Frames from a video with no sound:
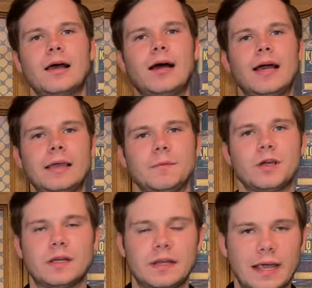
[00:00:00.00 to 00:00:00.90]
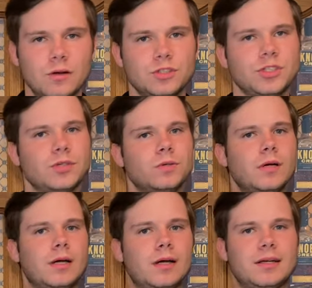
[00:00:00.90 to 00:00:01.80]
I am gonna now do
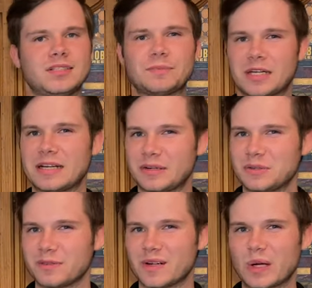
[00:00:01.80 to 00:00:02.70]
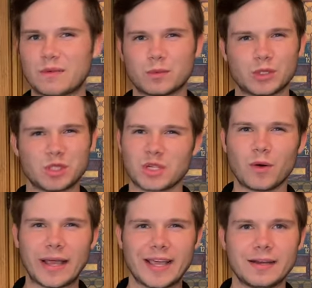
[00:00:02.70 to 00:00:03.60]
uh, something I don't do very often, which is go
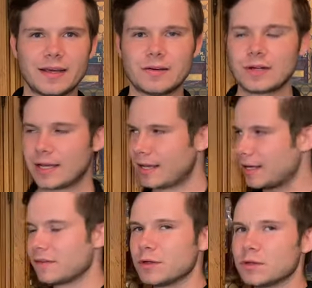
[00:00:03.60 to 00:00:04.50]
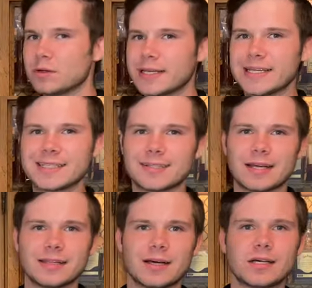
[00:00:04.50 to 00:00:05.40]
handheld and give you a look
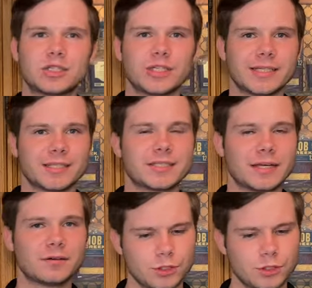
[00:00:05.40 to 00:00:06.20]
inside the hutch itself.